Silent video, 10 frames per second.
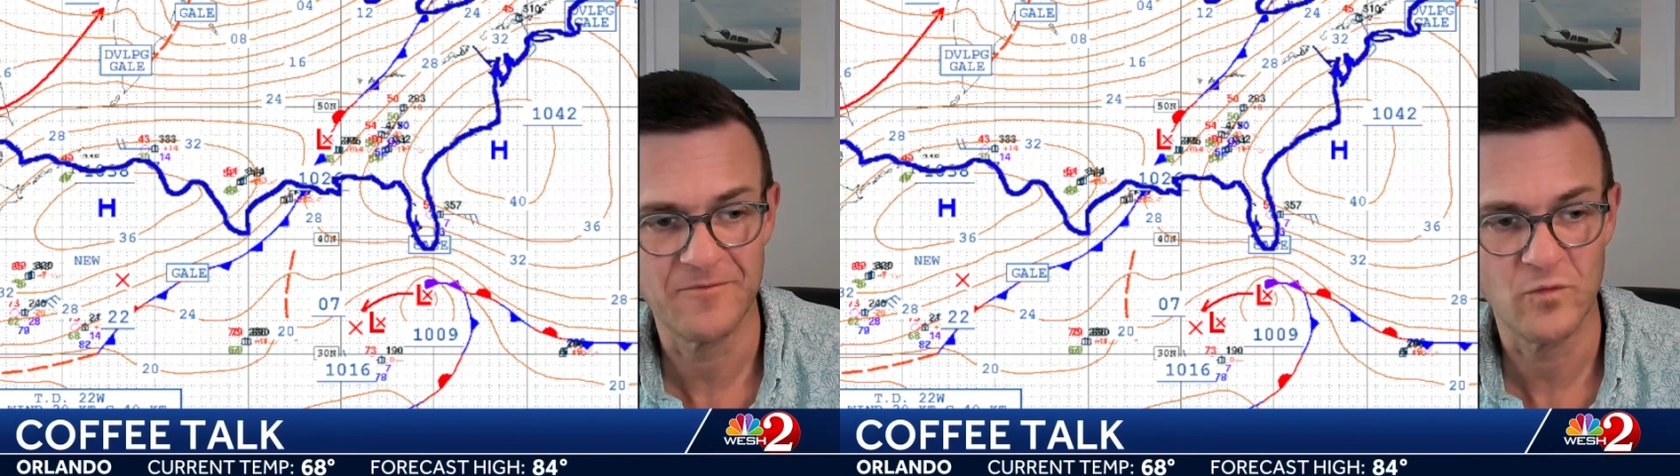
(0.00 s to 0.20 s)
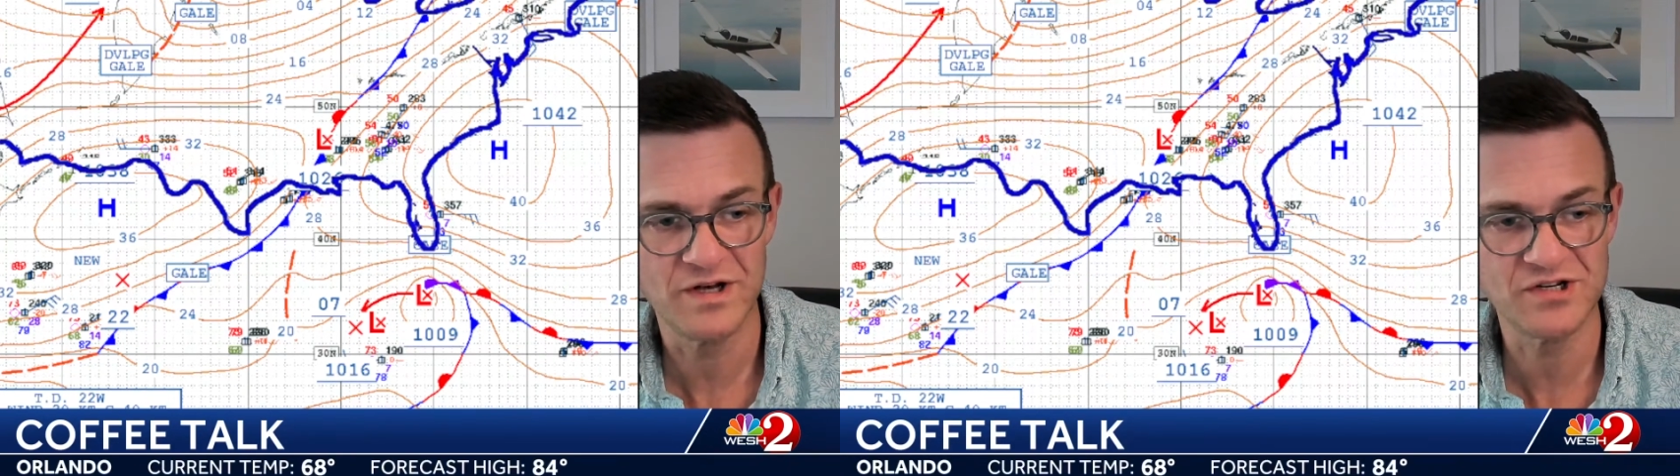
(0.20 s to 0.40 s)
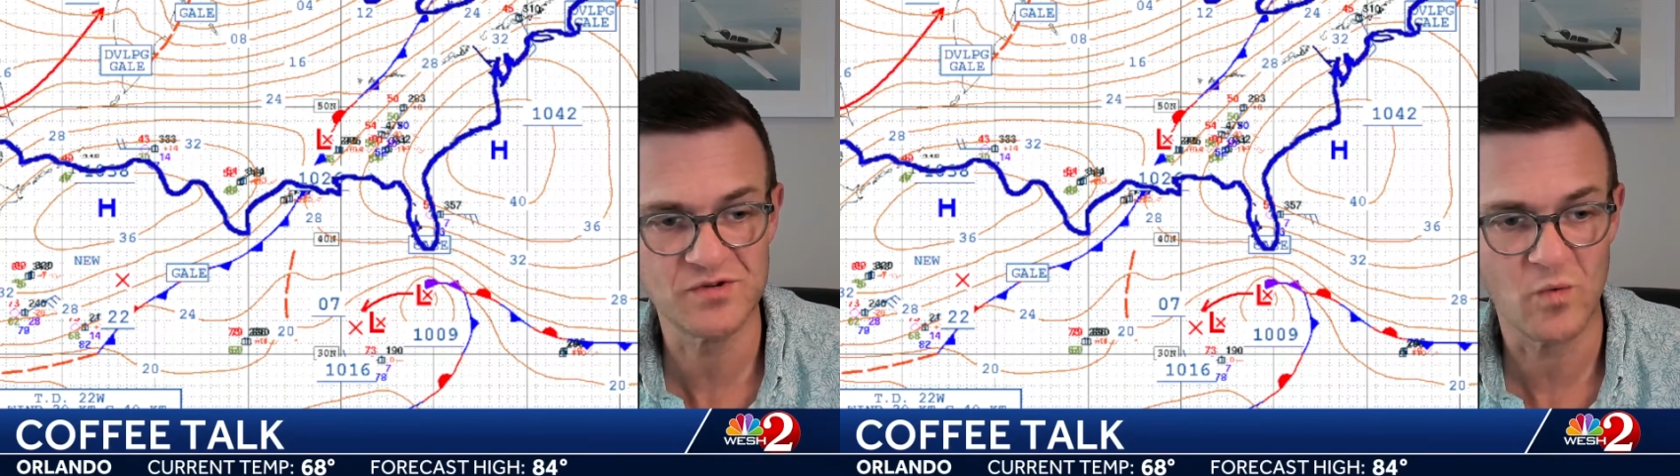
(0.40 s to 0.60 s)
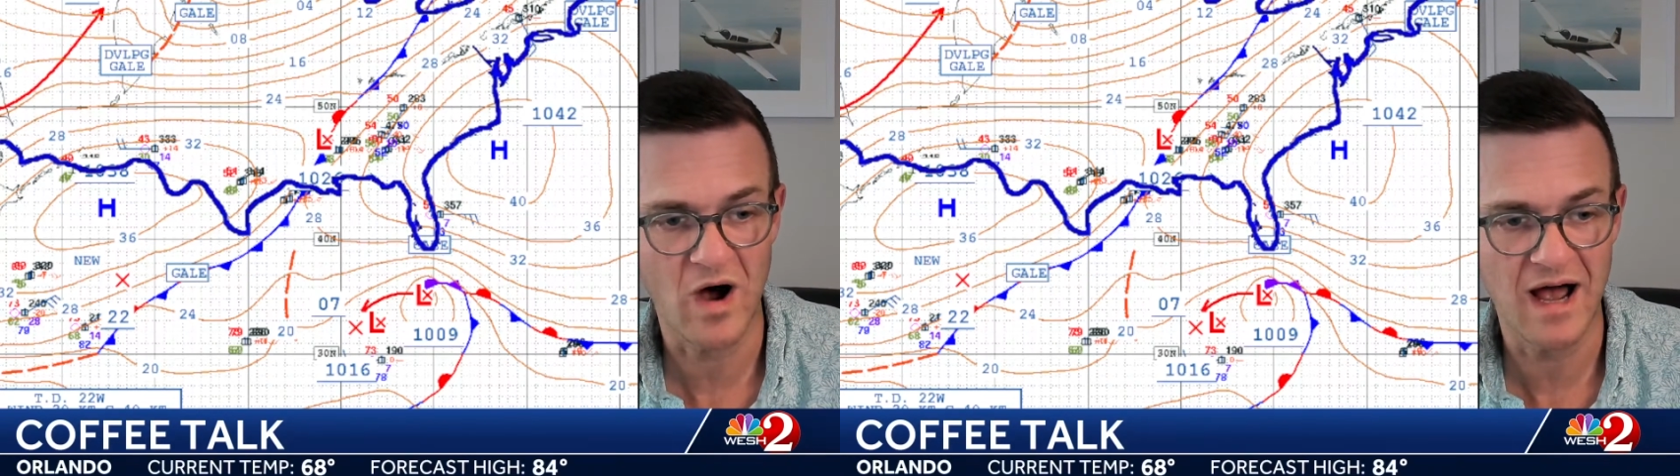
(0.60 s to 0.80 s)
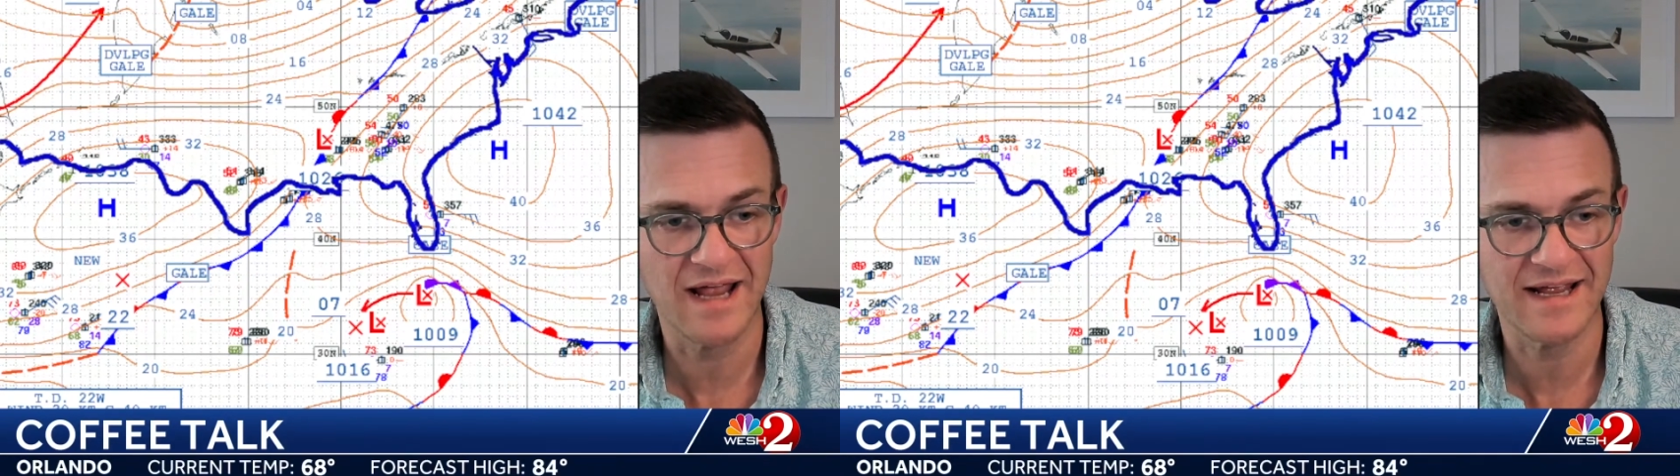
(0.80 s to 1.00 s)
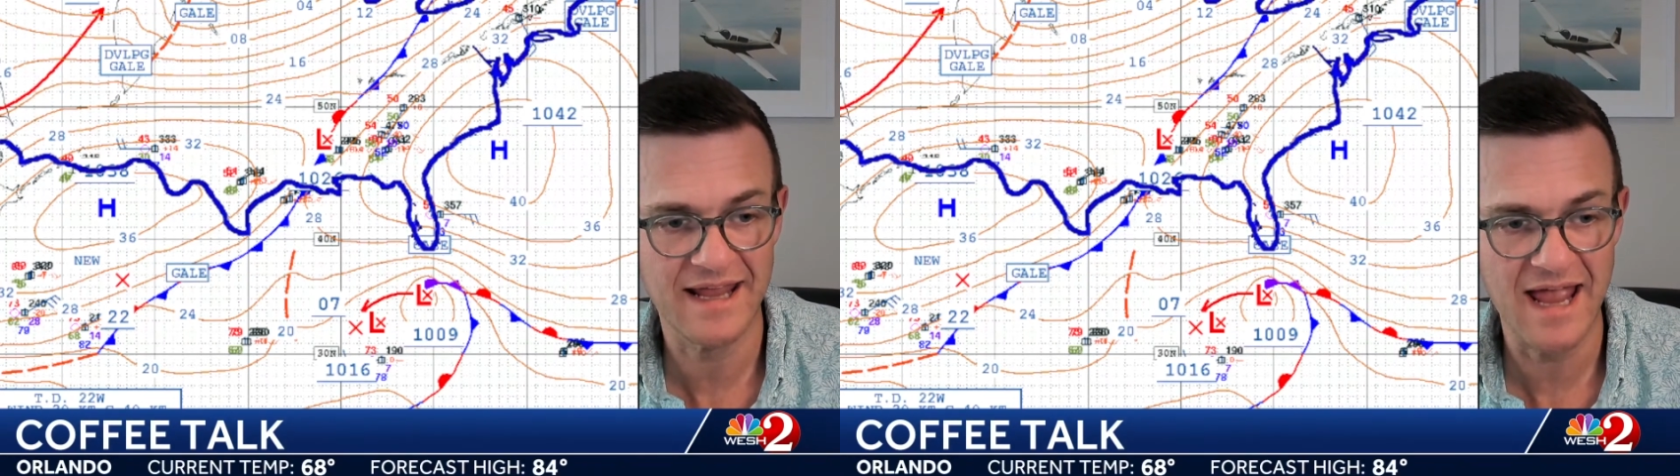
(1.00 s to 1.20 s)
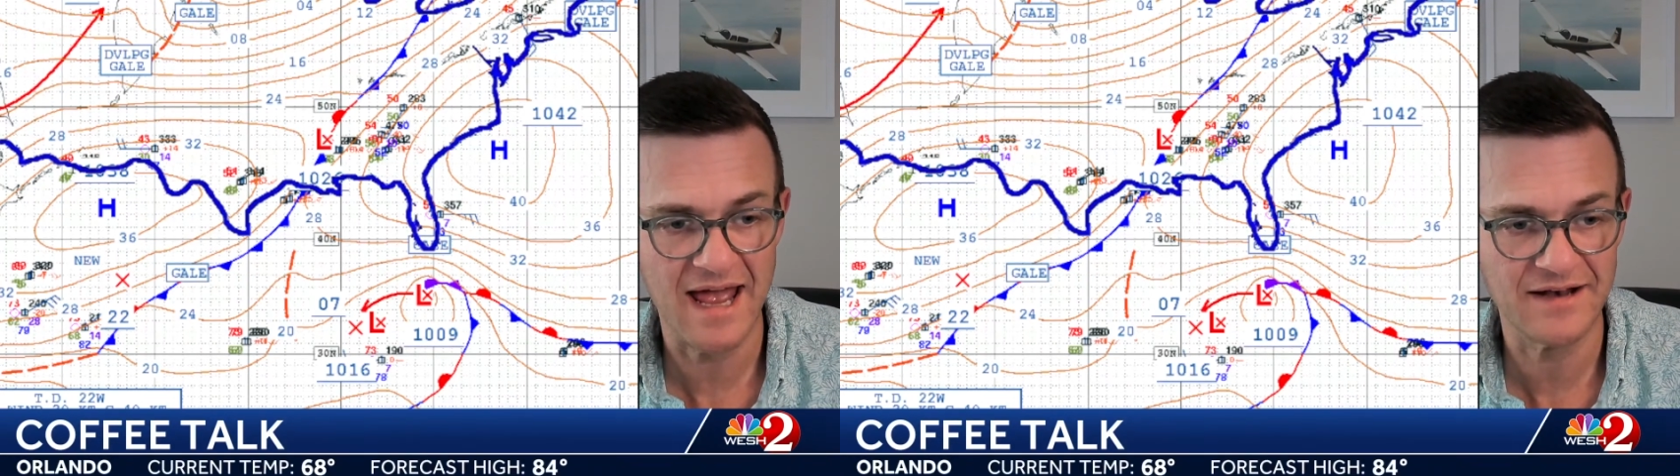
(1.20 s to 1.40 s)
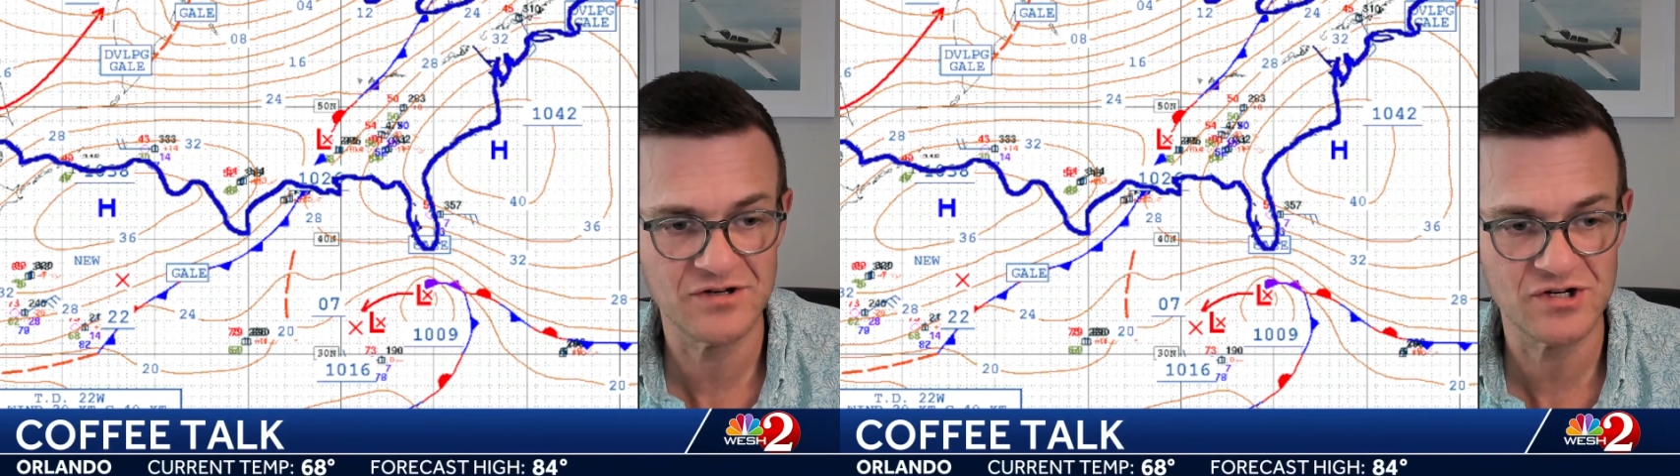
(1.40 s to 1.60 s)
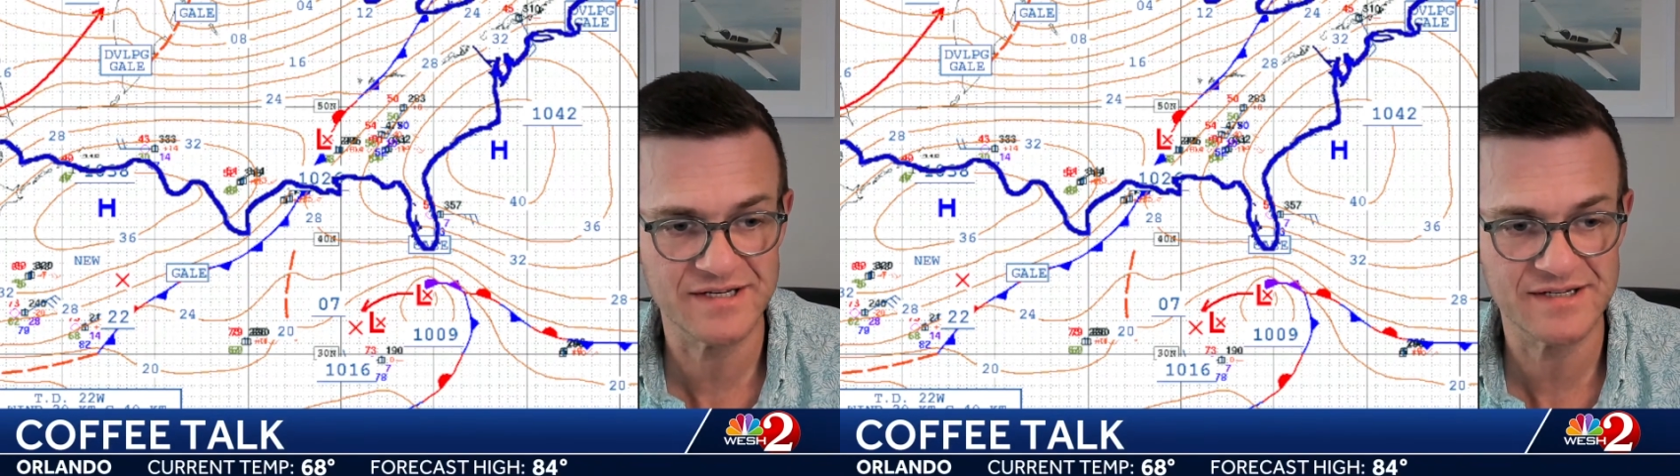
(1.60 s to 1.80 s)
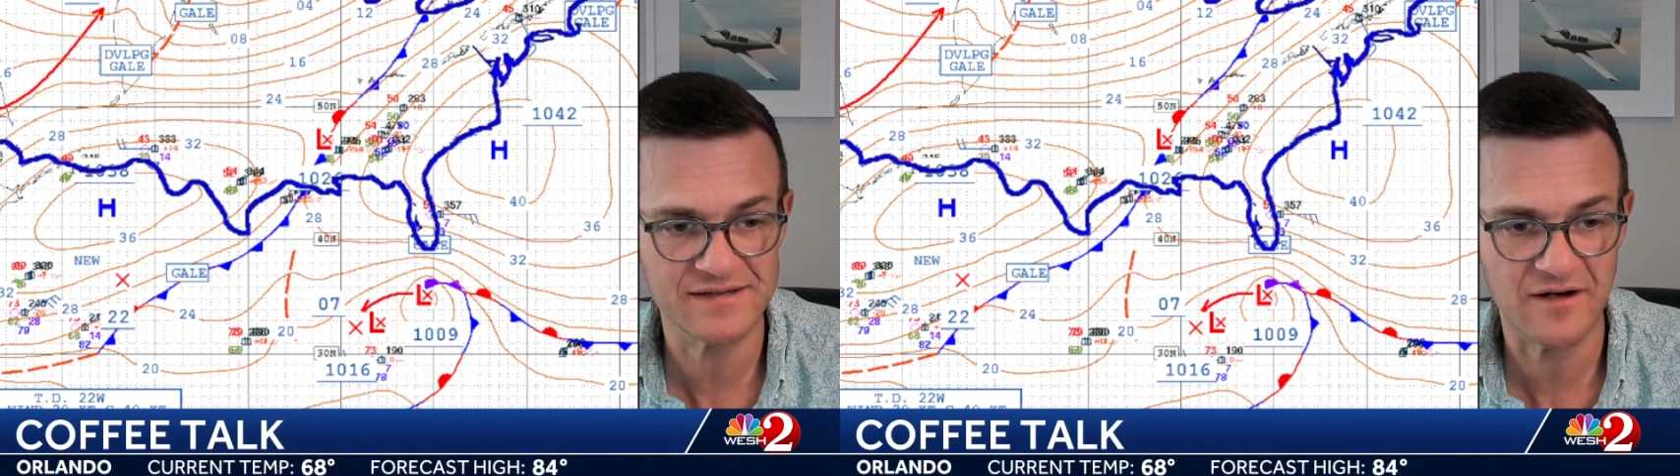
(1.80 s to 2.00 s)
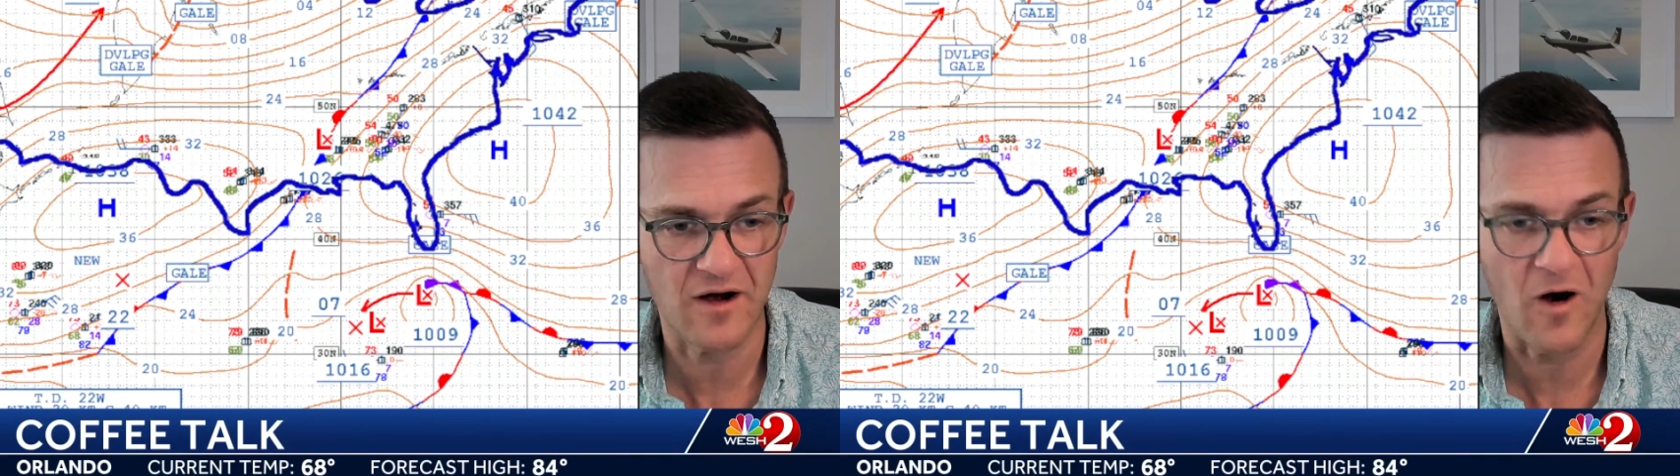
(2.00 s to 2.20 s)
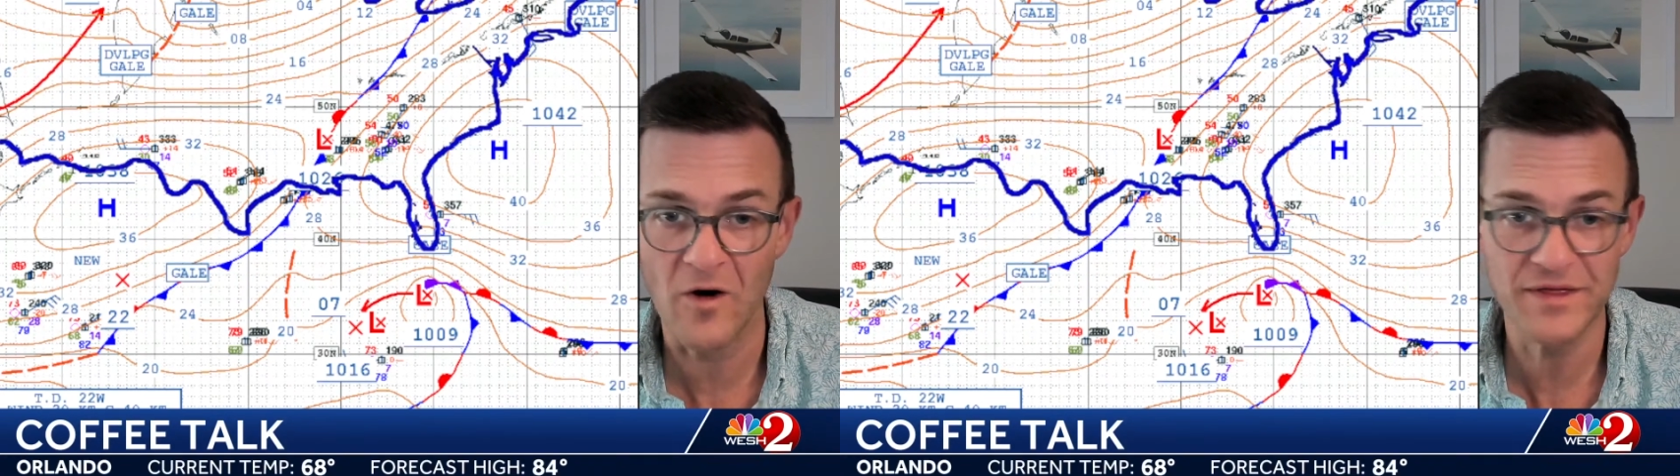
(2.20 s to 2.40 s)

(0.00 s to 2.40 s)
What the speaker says: which is why, again, just all